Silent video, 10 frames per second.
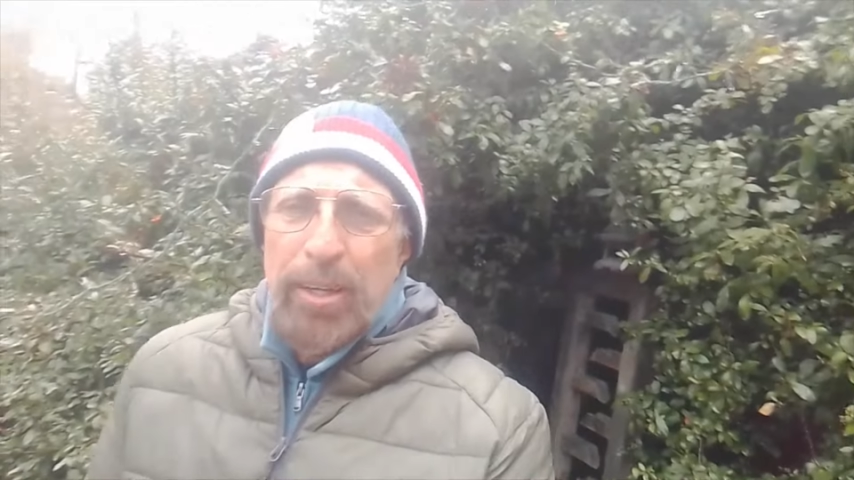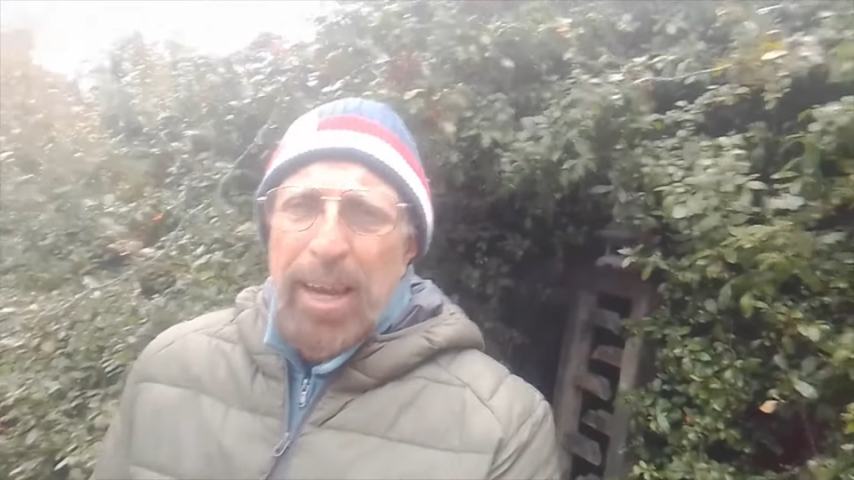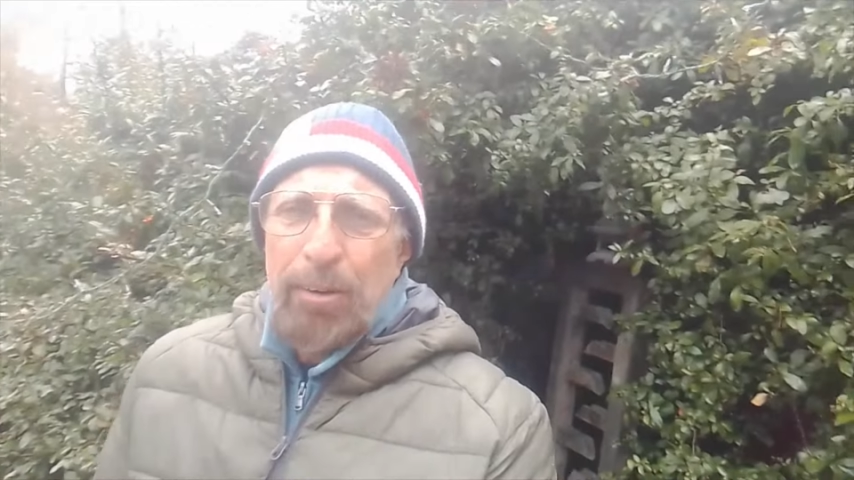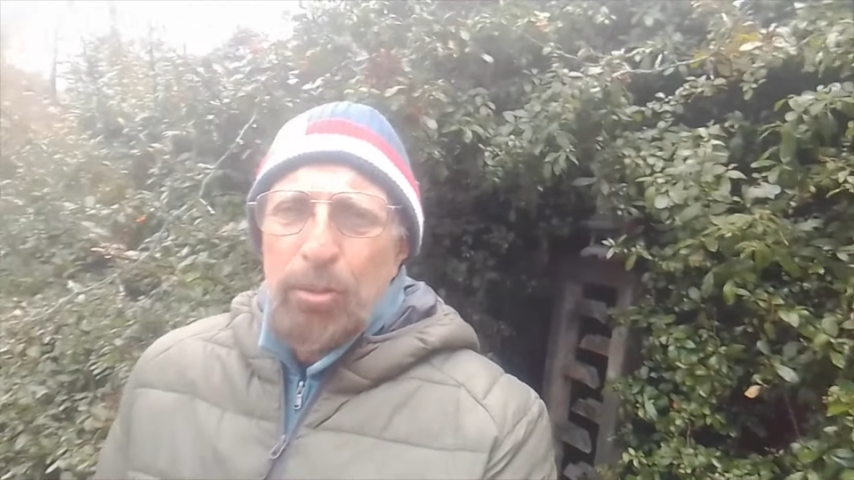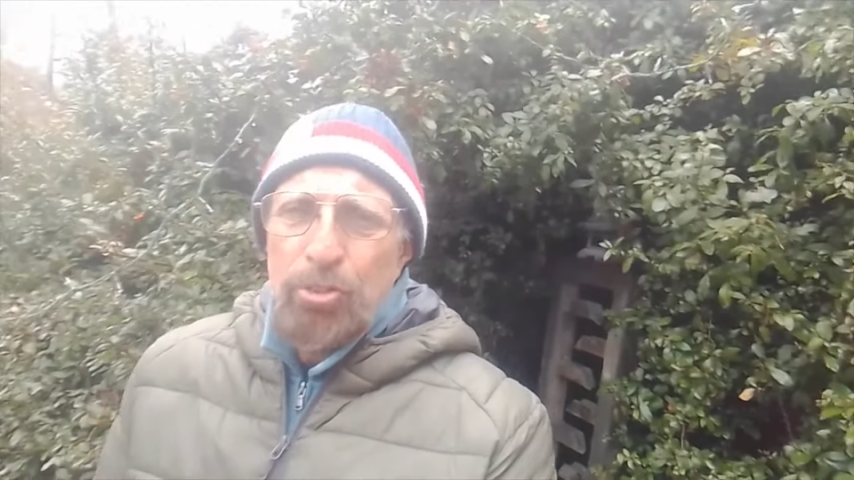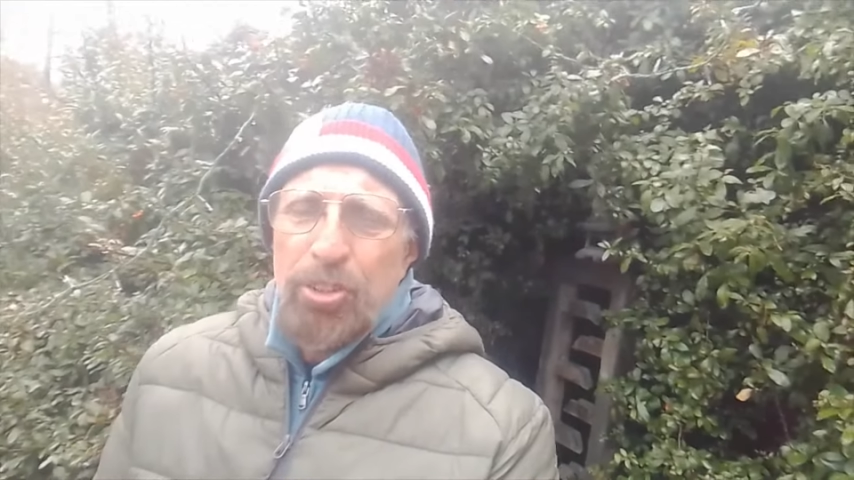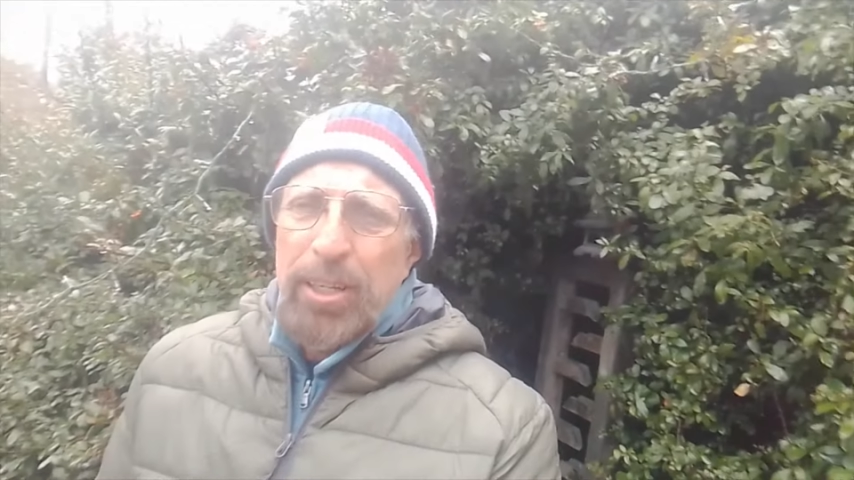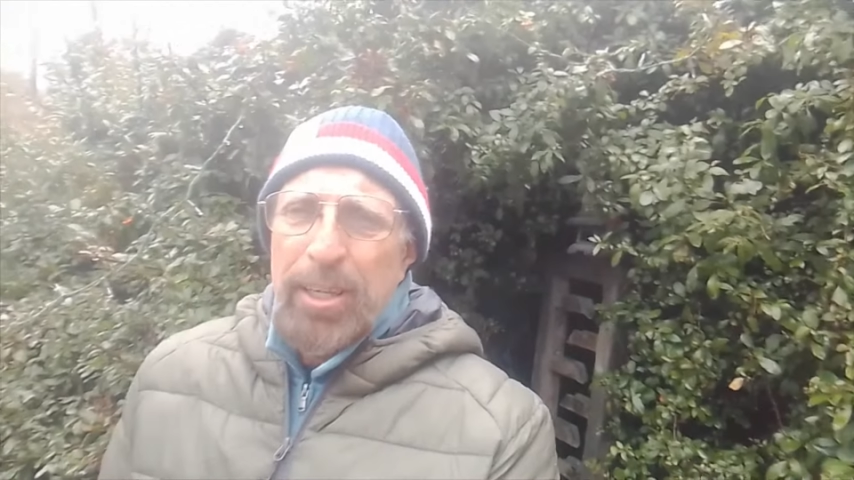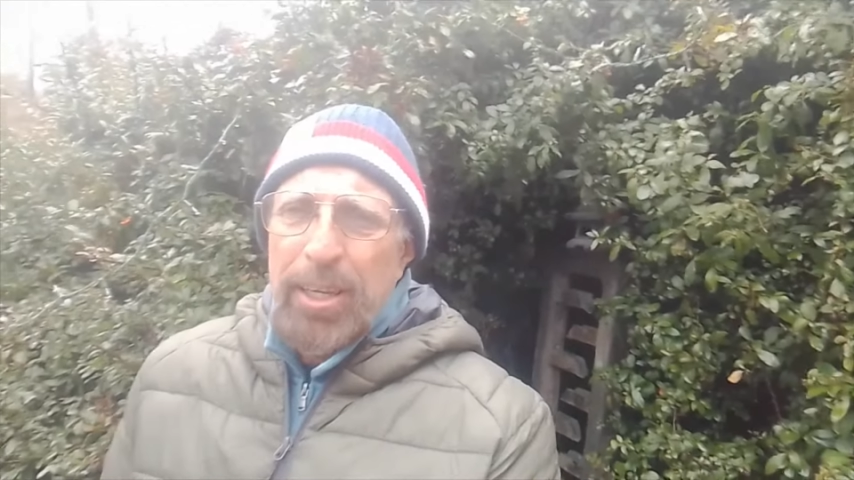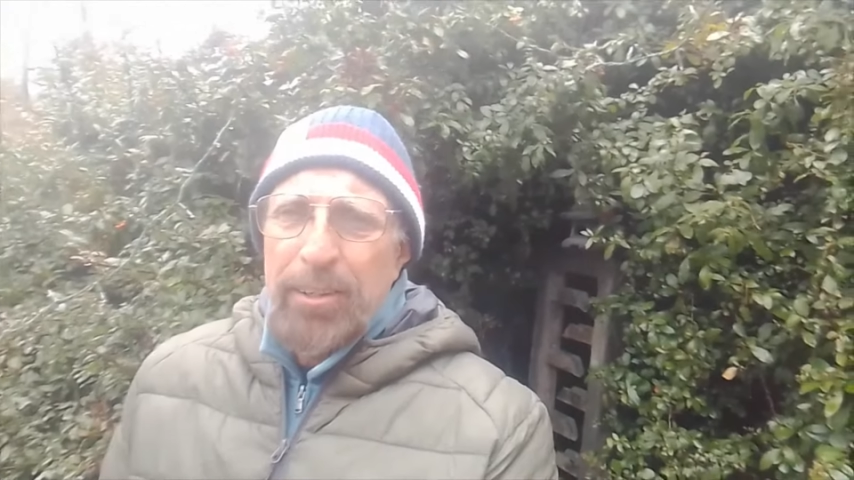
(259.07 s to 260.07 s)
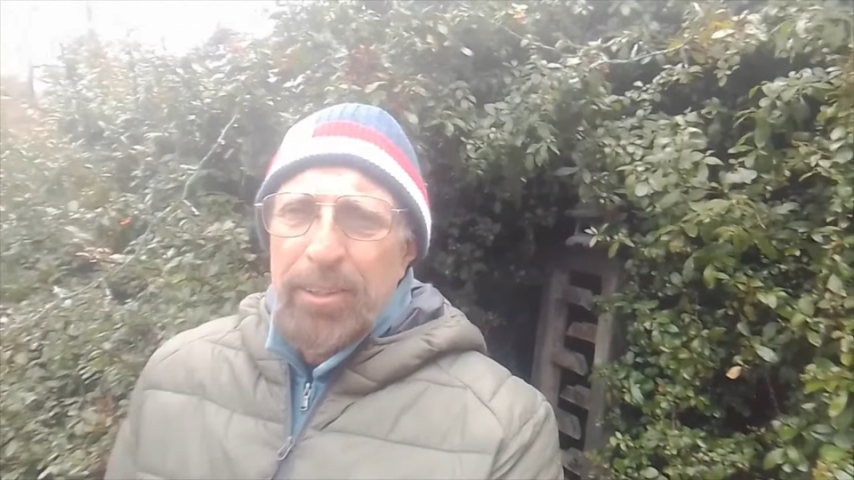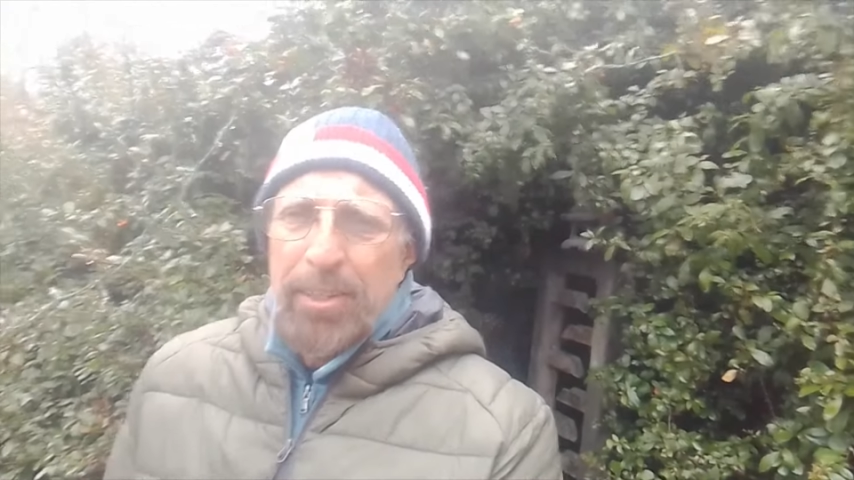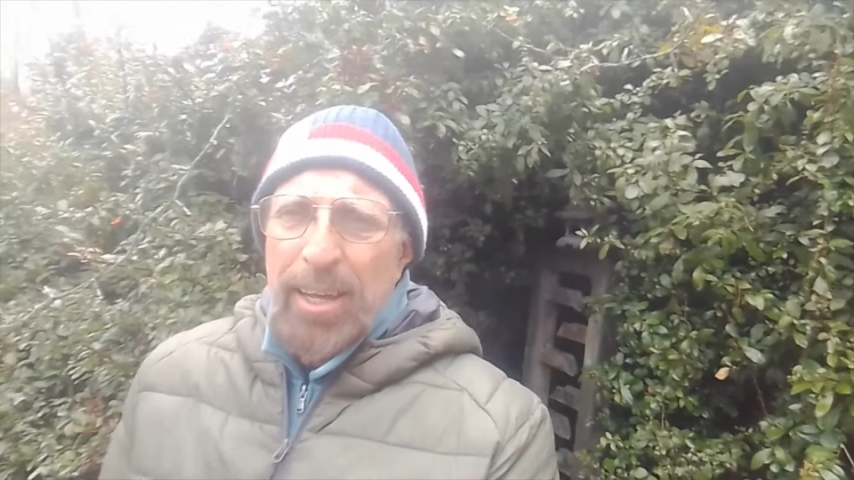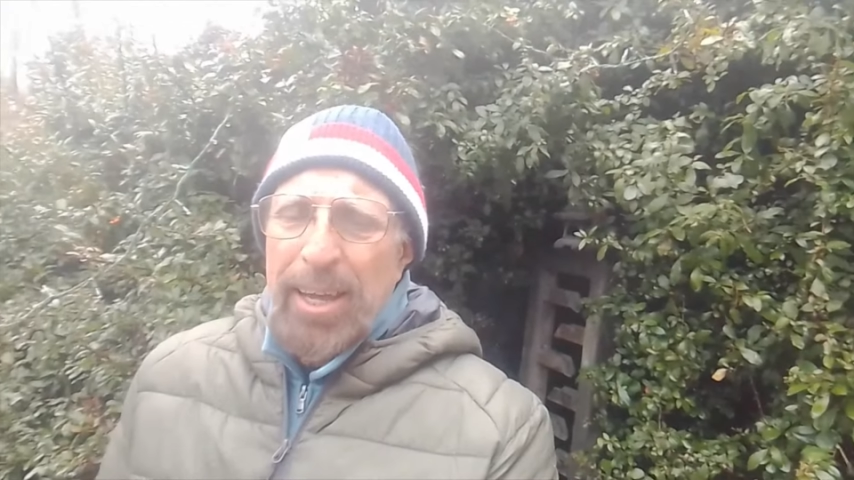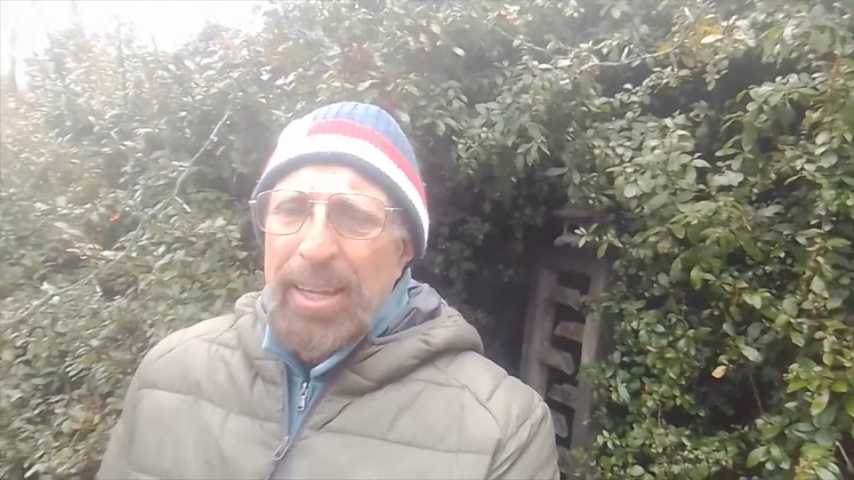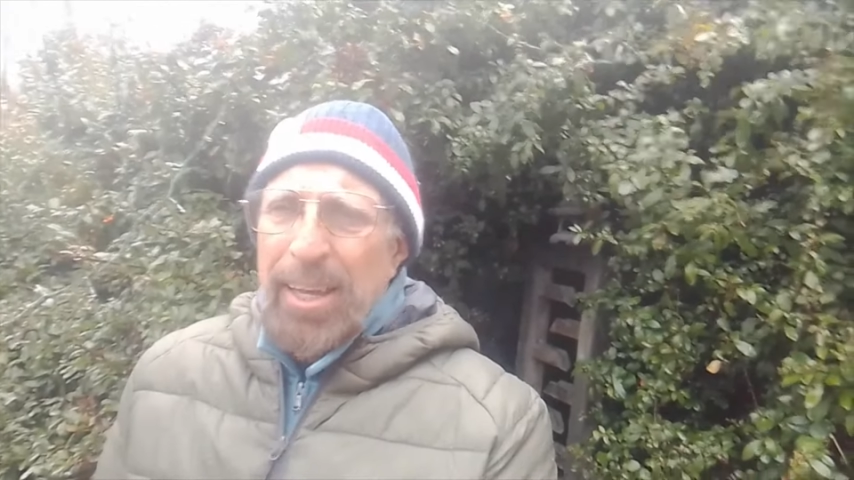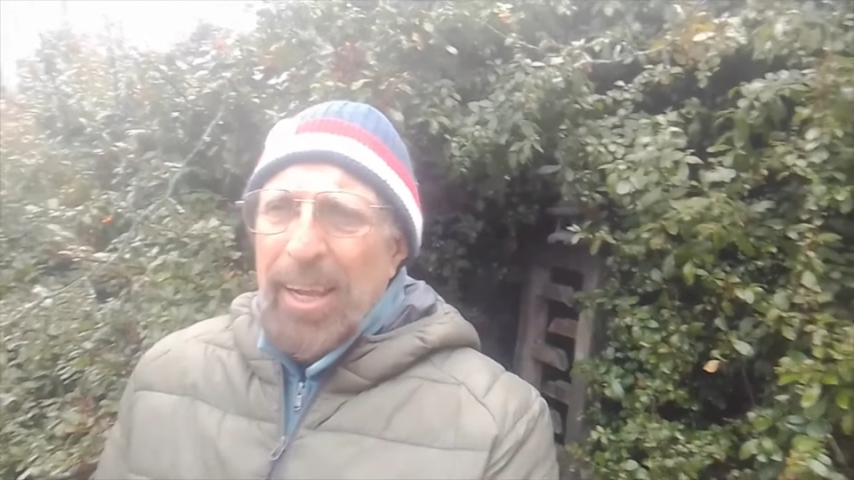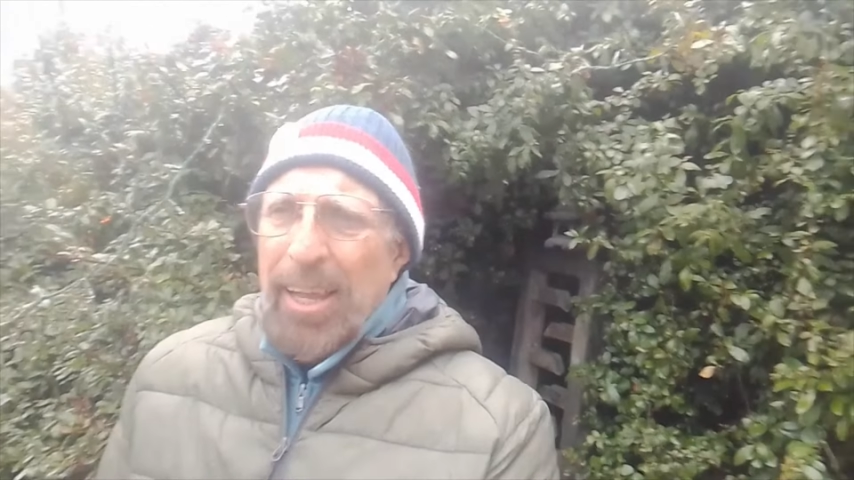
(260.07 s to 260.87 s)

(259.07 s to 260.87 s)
narrows in the heat of the day.